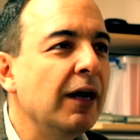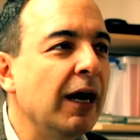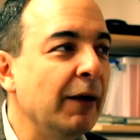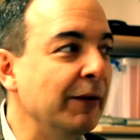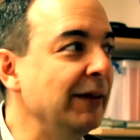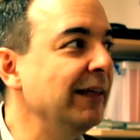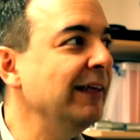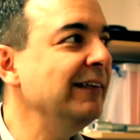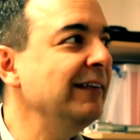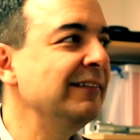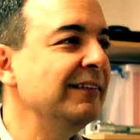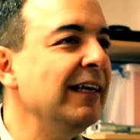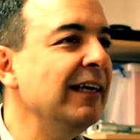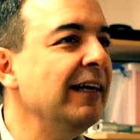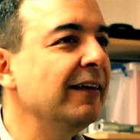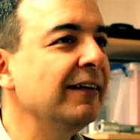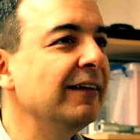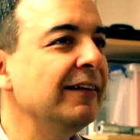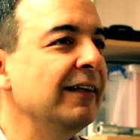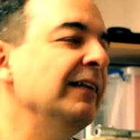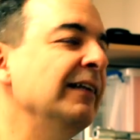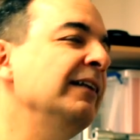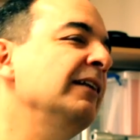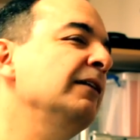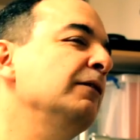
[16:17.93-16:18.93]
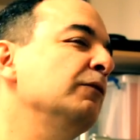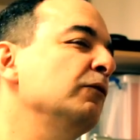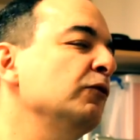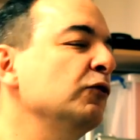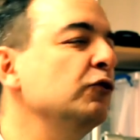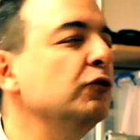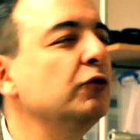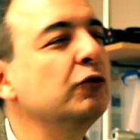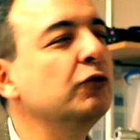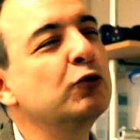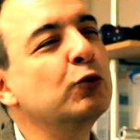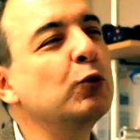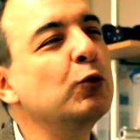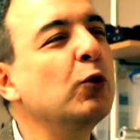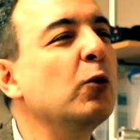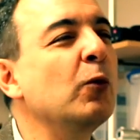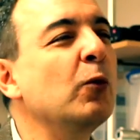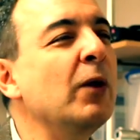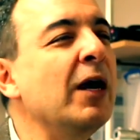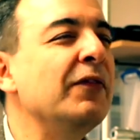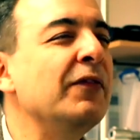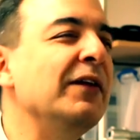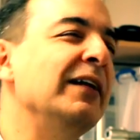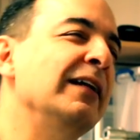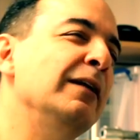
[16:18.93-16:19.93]
I mean, they said, they didn't screw
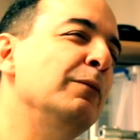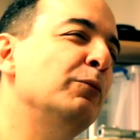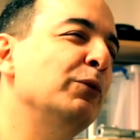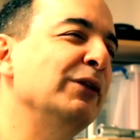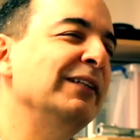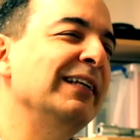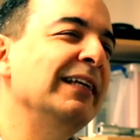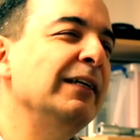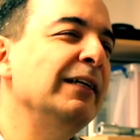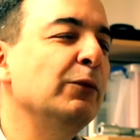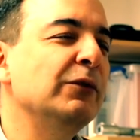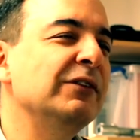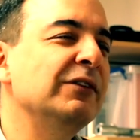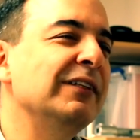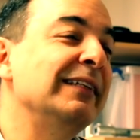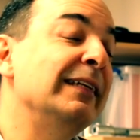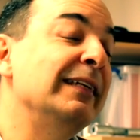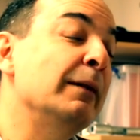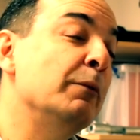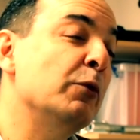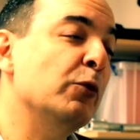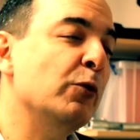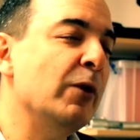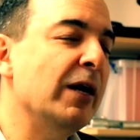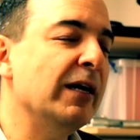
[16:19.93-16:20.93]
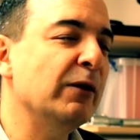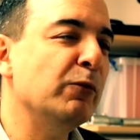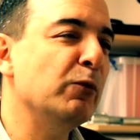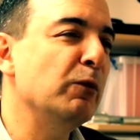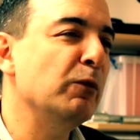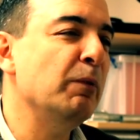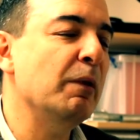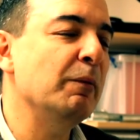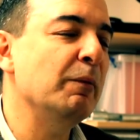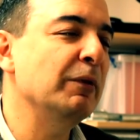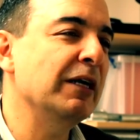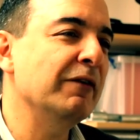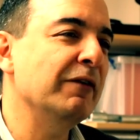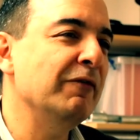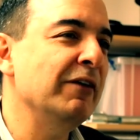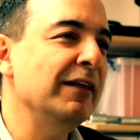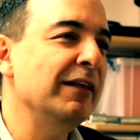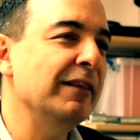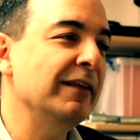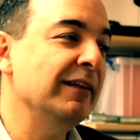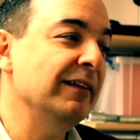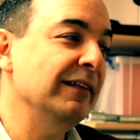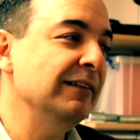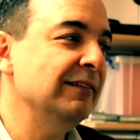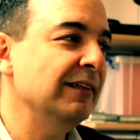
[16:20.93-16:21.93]
around, they didn't pretend it was a democratic republic of anything.